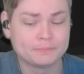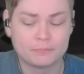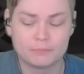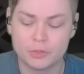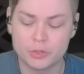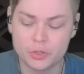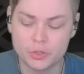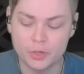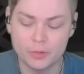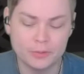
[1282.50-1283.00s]

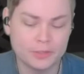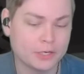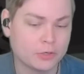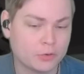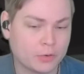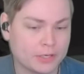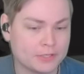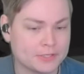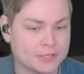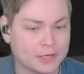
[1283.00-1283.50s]
But you don't need
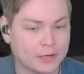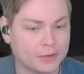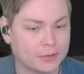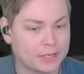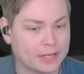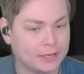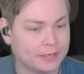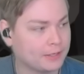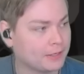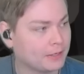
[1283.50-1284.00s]
crazy gear to
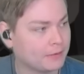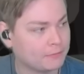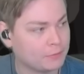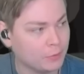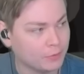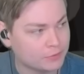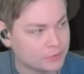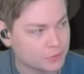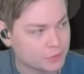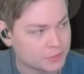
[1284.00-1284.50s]
get it. If
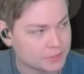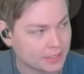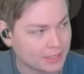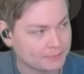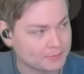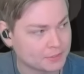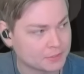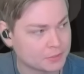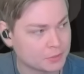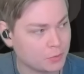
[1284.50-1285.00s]
you have 2
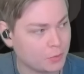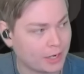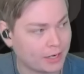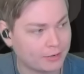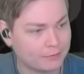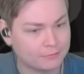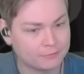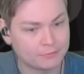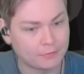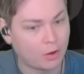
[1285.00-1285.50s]
synapses, you
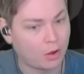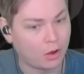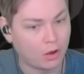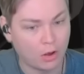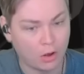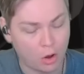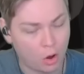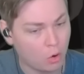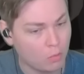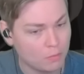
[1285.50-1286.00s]
have
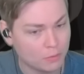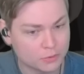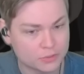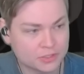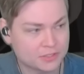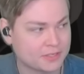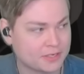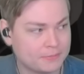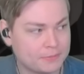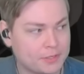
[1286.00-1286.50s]
almost
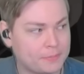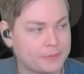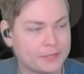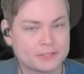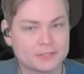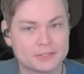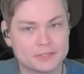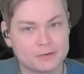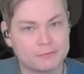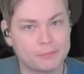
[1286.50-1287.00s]
the same
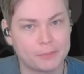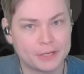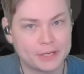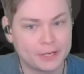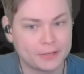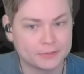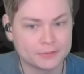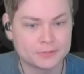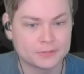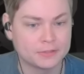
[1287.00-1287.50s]
DPS as everybody
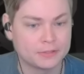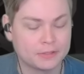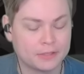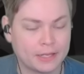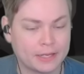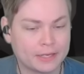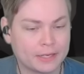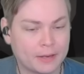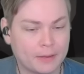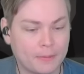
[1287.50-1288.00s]
else.
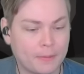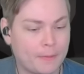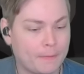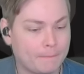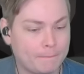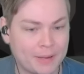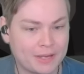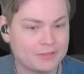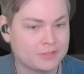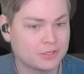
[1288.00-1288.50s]
Like,
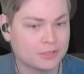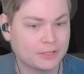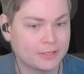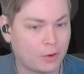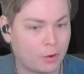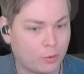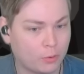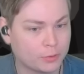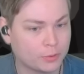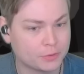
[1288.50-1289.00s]
basically
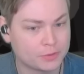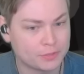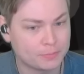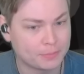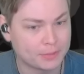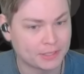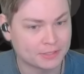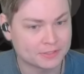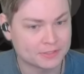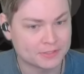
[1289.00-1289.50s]
all your
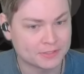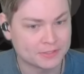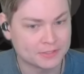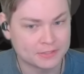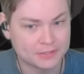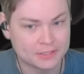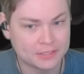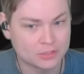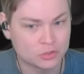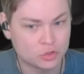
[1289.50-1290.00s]
DPS is
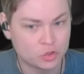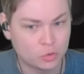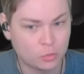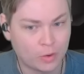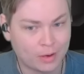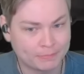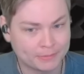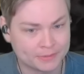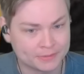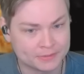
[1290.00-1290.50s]
in these 2
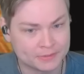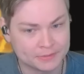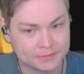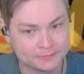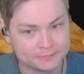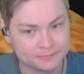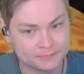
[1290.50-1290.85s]
weapons.